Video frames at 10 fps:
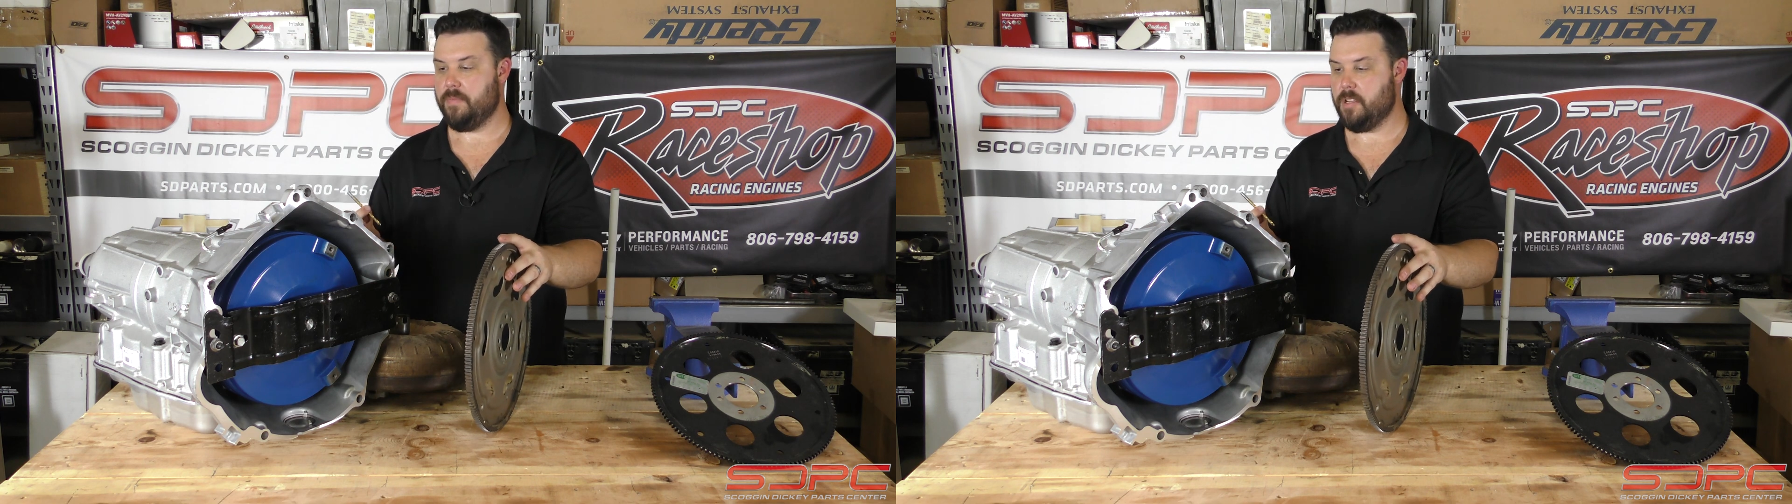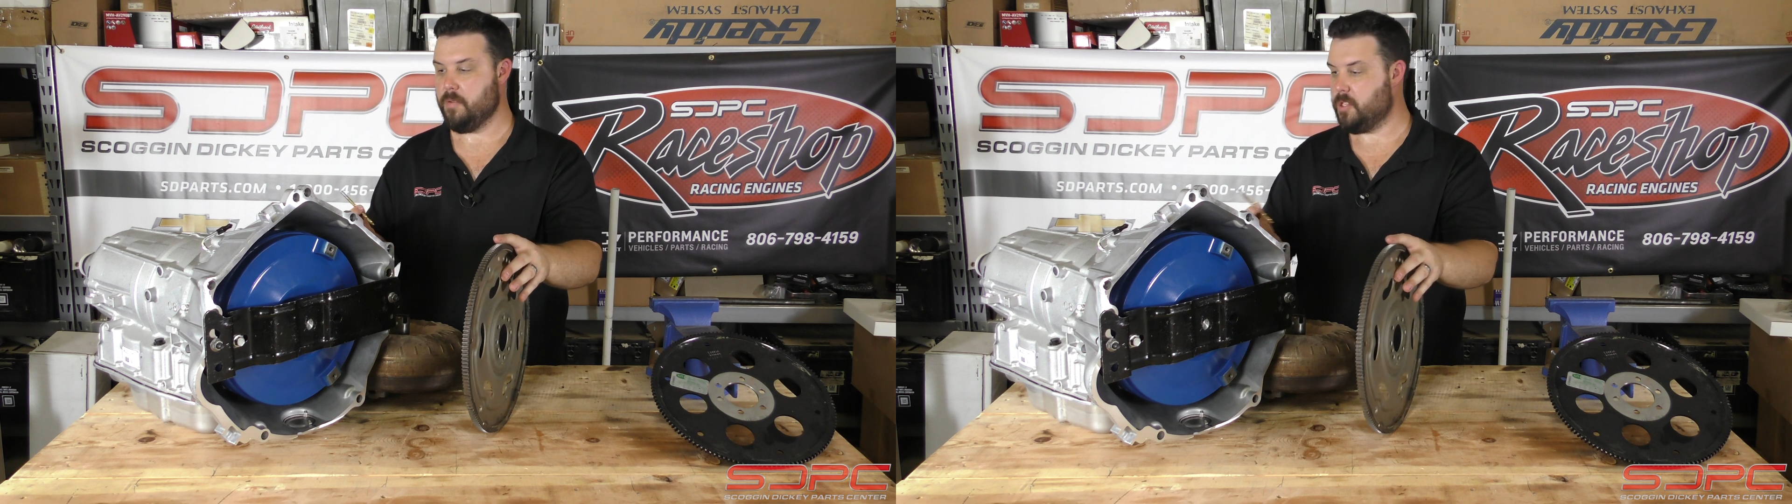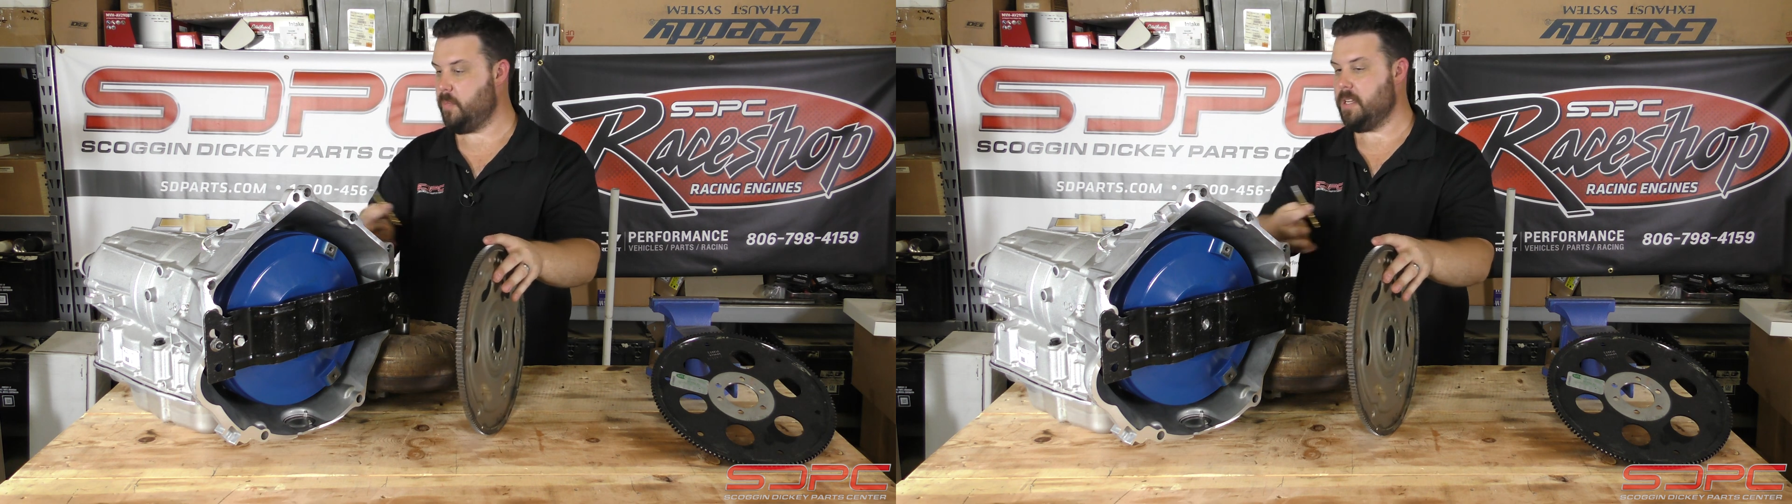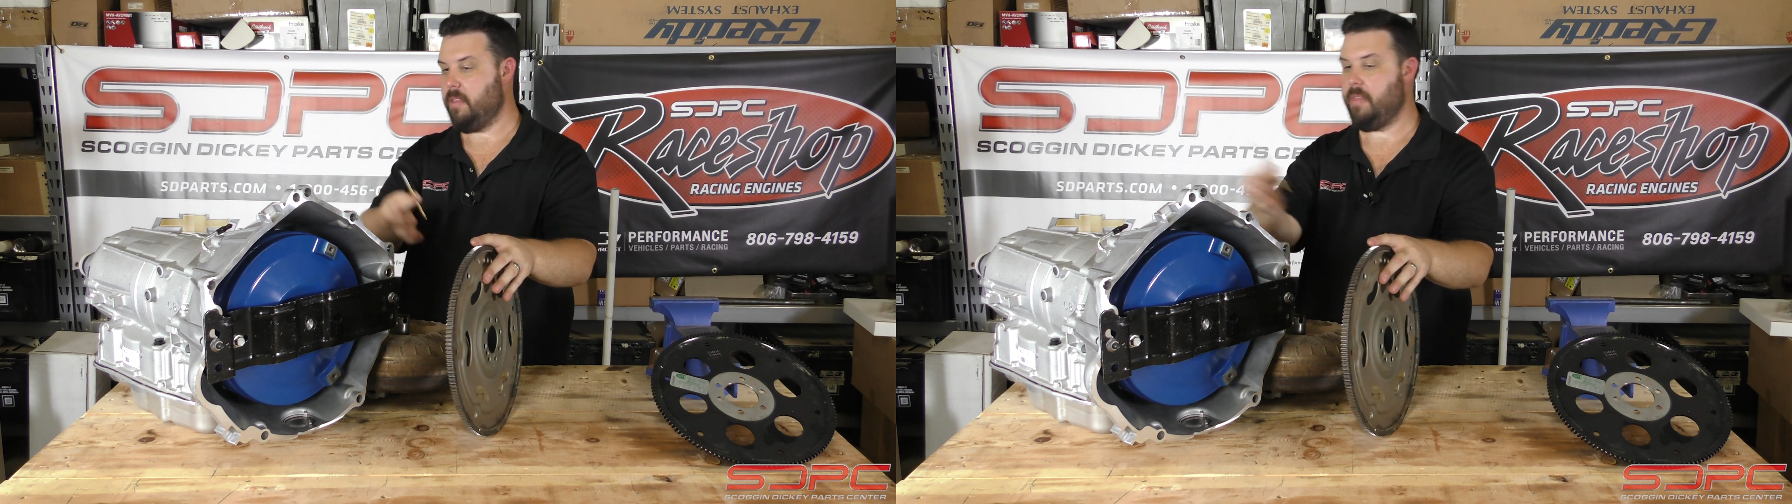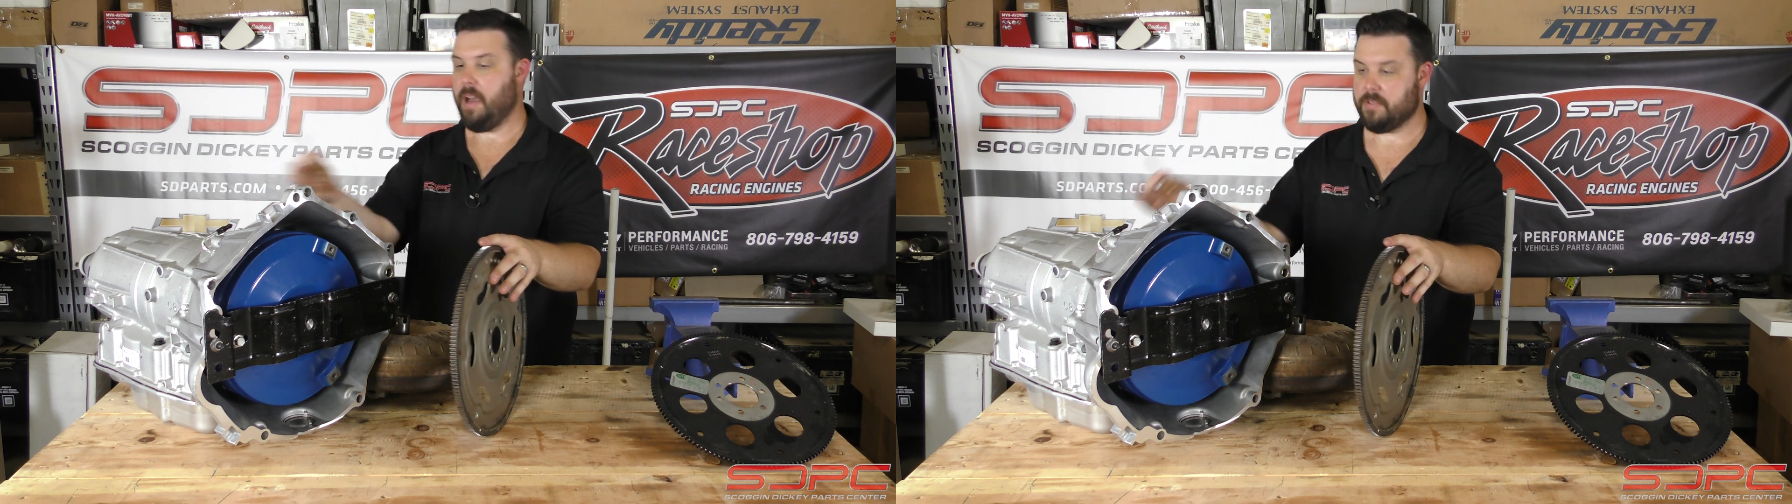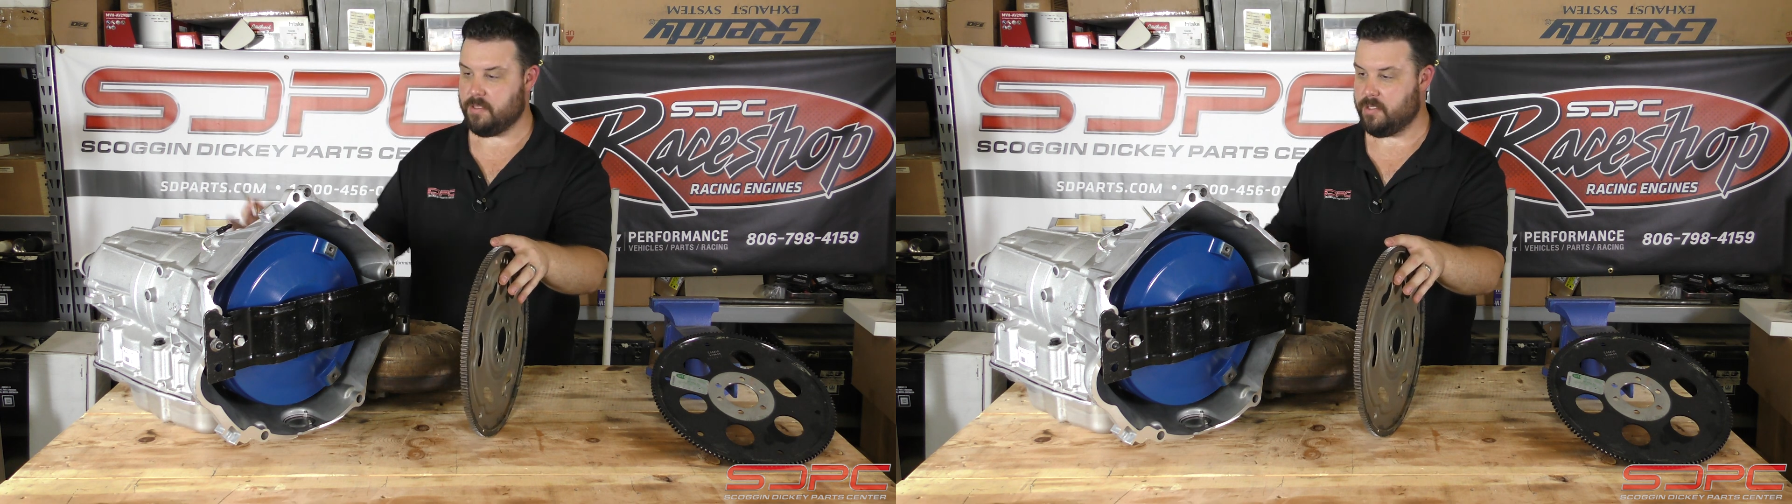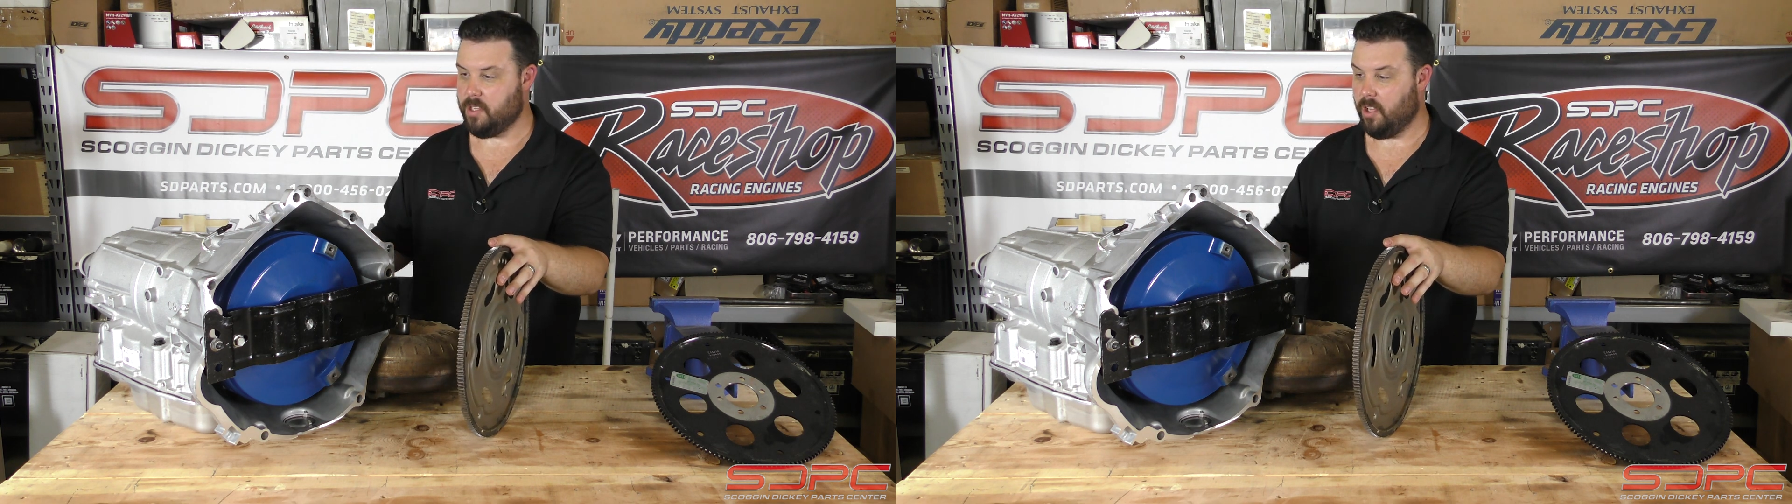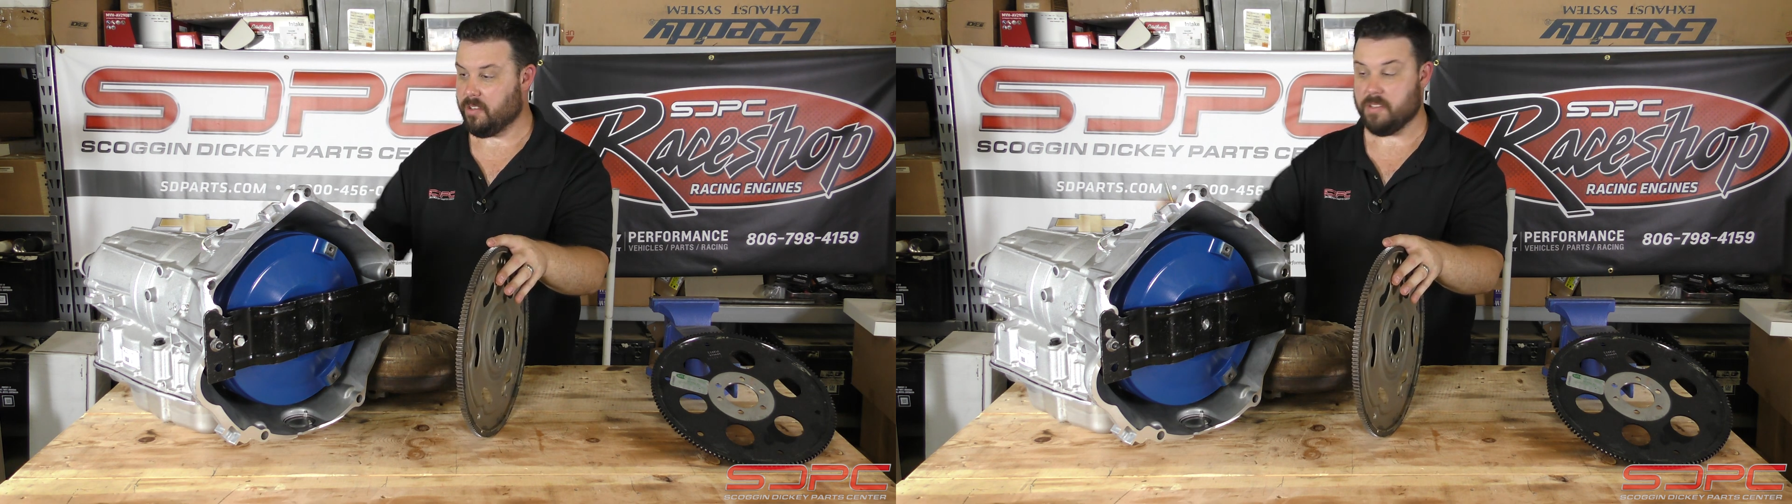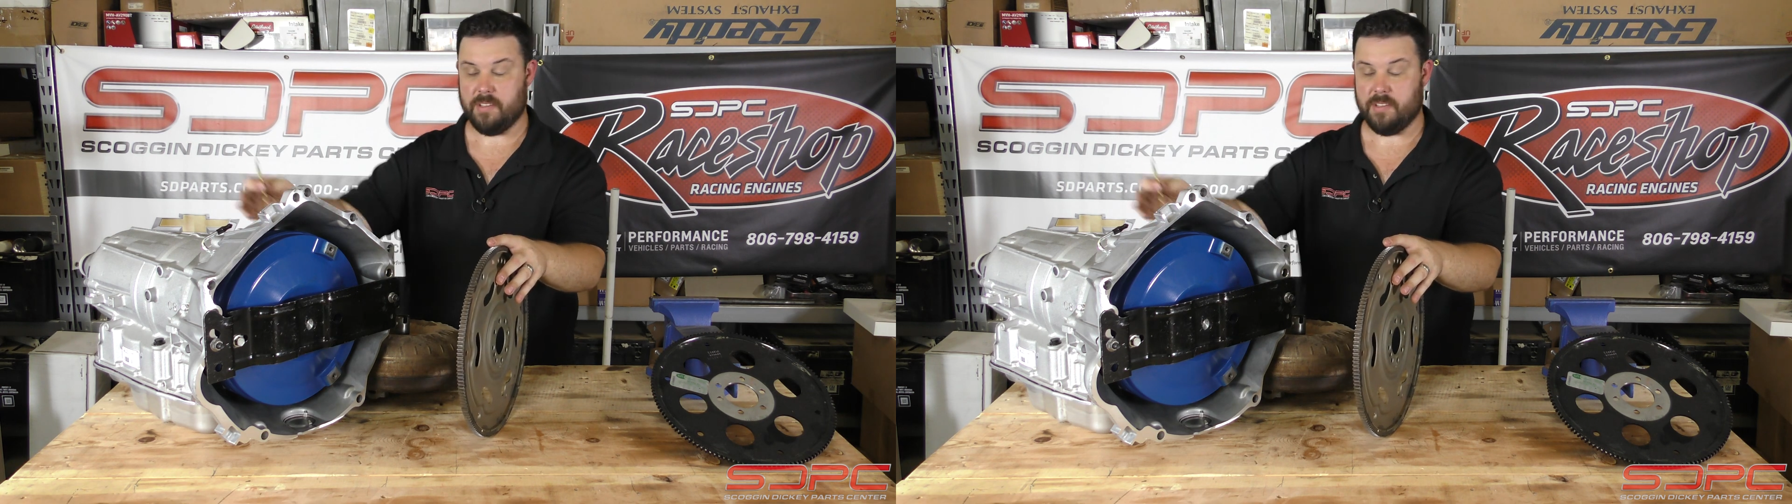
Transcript: you spend thousands of dollars.